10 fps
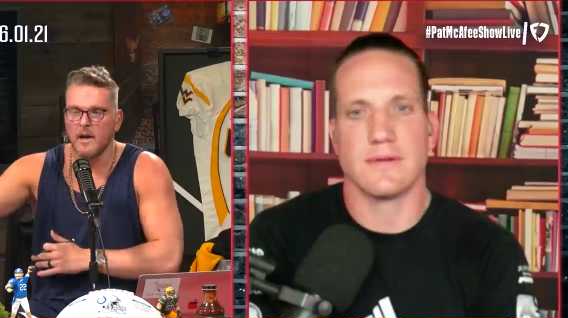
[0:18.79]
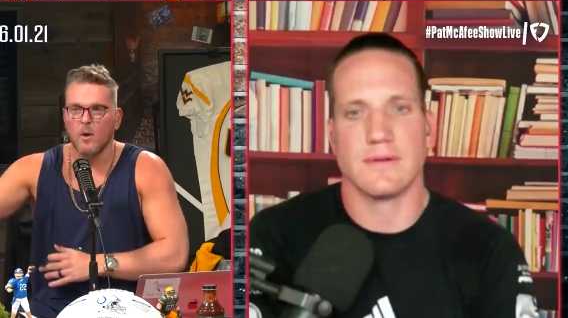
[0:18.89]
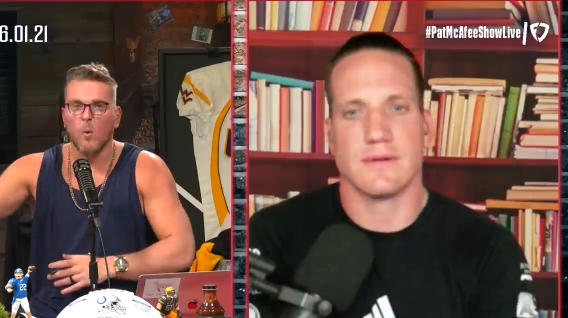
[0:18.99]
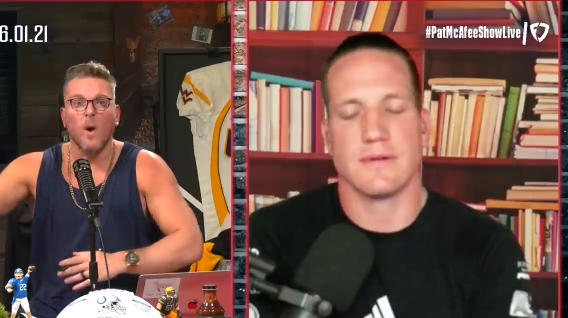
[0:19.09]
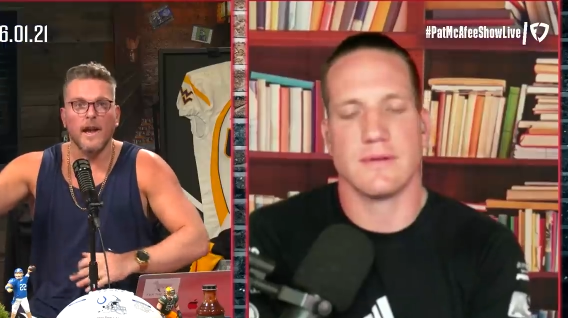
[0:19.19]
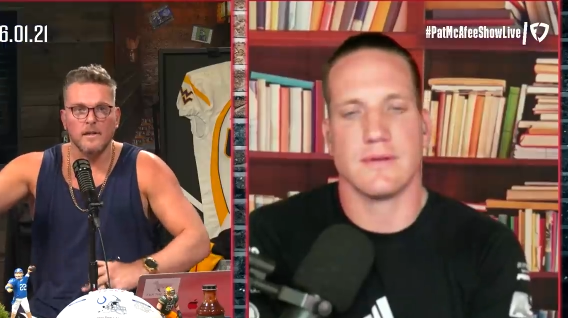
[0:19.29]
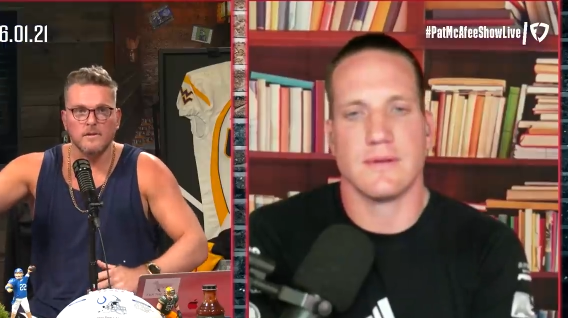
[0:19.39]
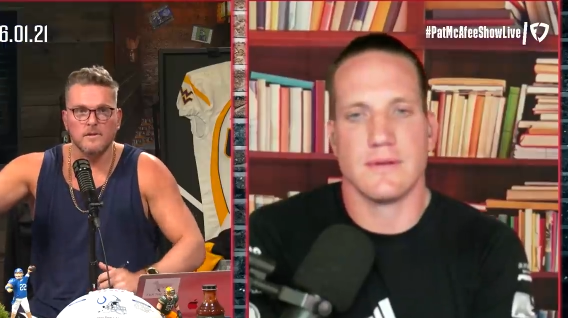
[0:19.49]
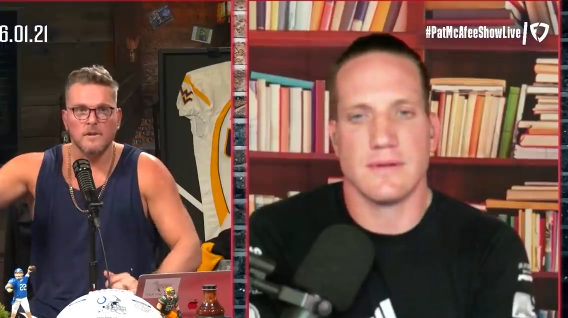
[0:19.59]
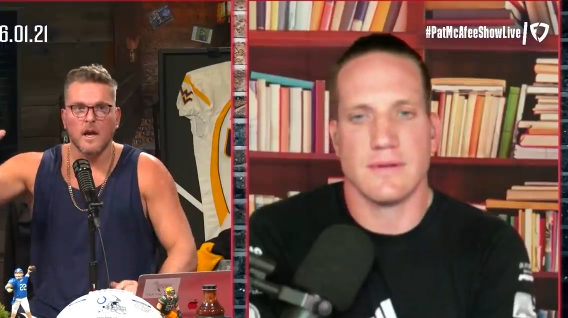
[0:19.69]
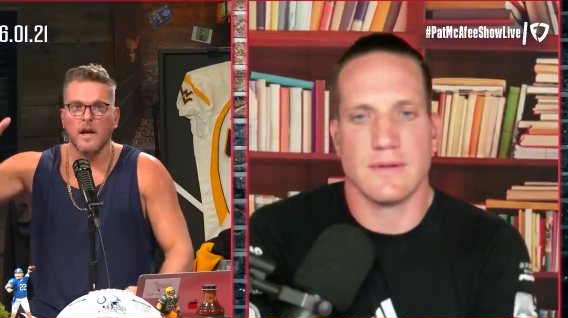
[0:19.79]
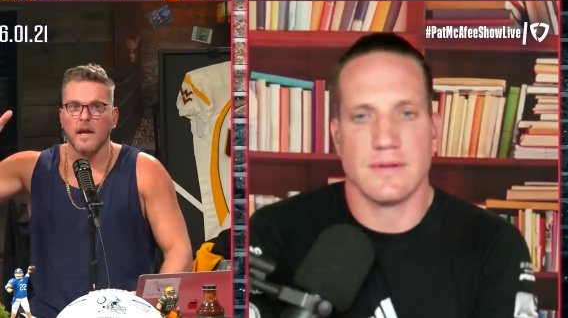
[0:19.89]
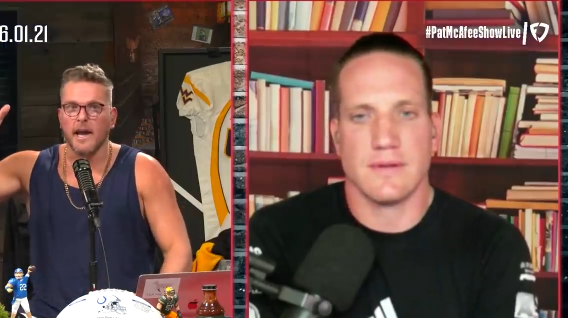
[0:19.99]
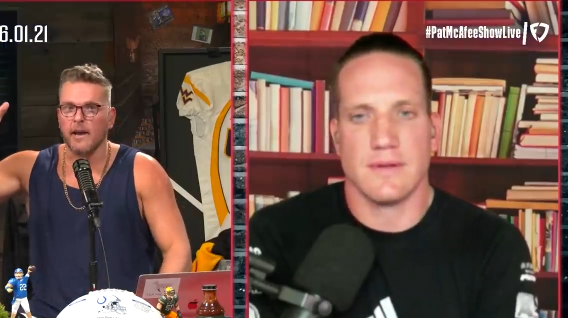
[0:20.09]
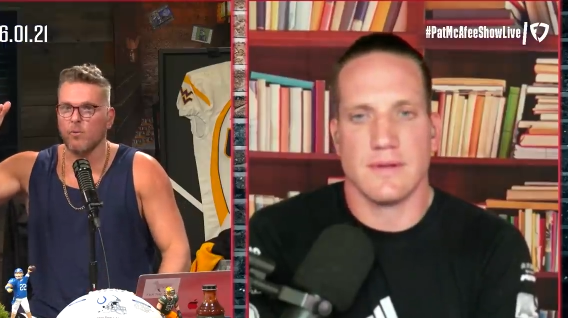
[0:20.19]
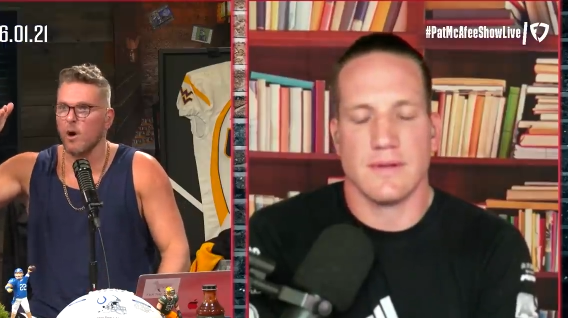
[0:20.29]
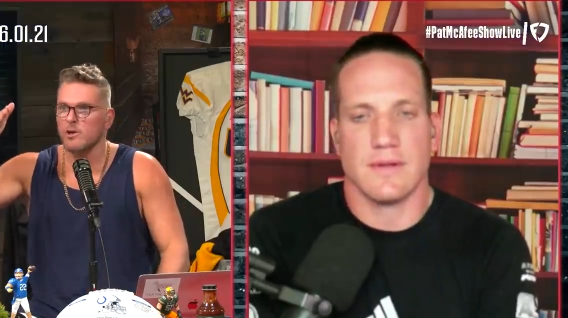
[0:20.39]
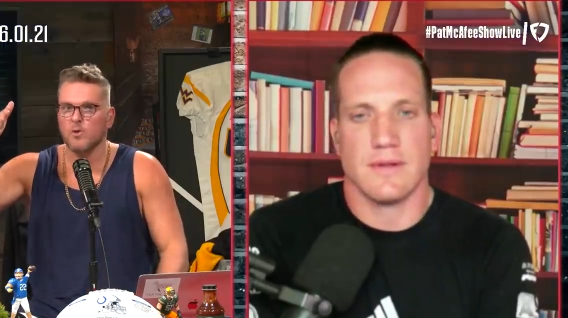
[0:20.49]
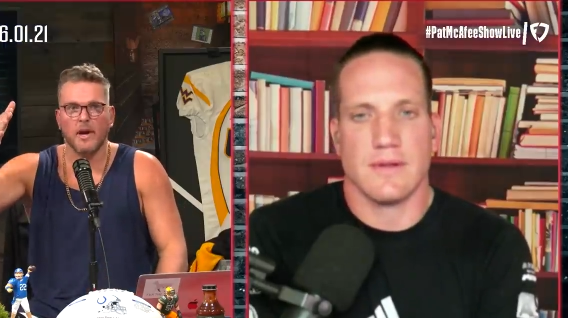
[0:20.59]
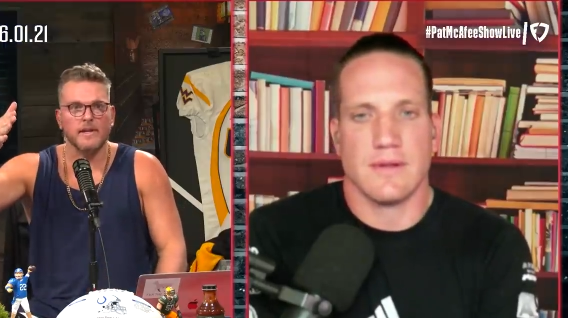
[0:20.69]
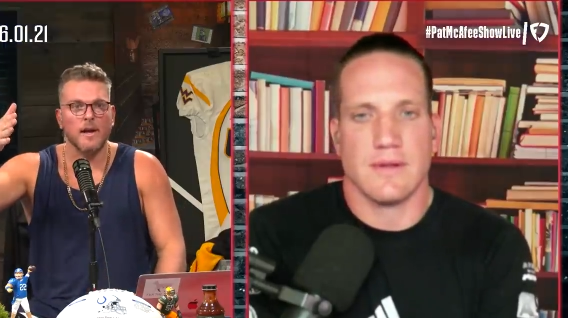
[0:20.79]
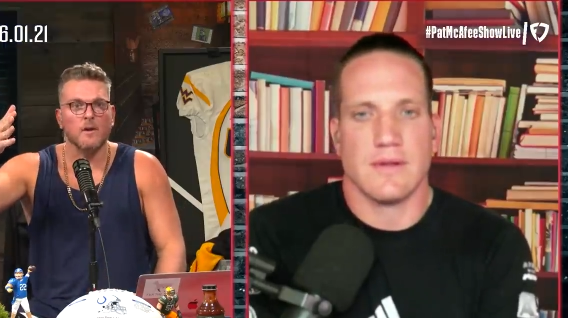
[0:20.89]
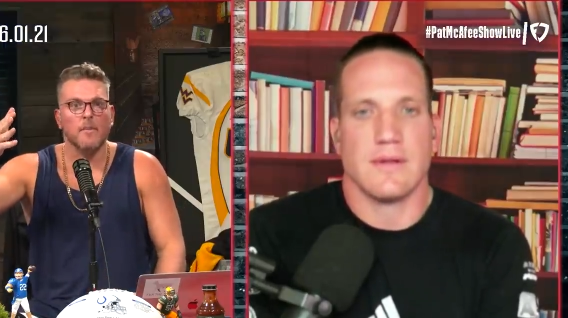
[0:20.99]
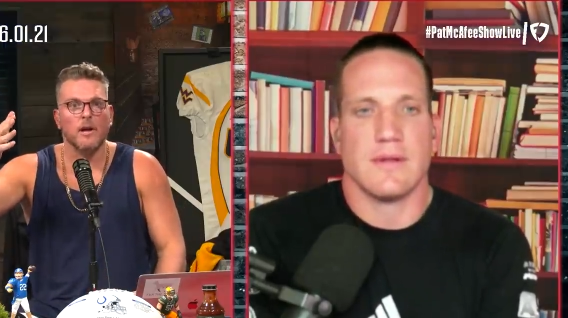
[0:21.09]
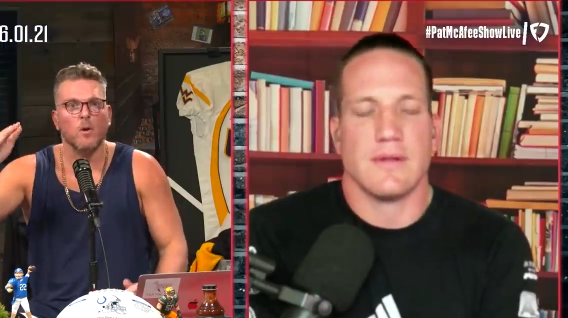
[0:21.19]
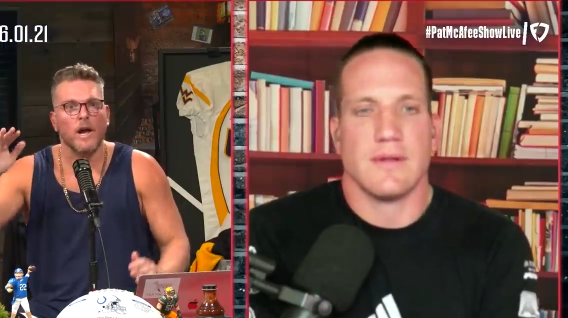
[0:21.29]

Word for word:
Speaker 1: wins and runs right down the middle.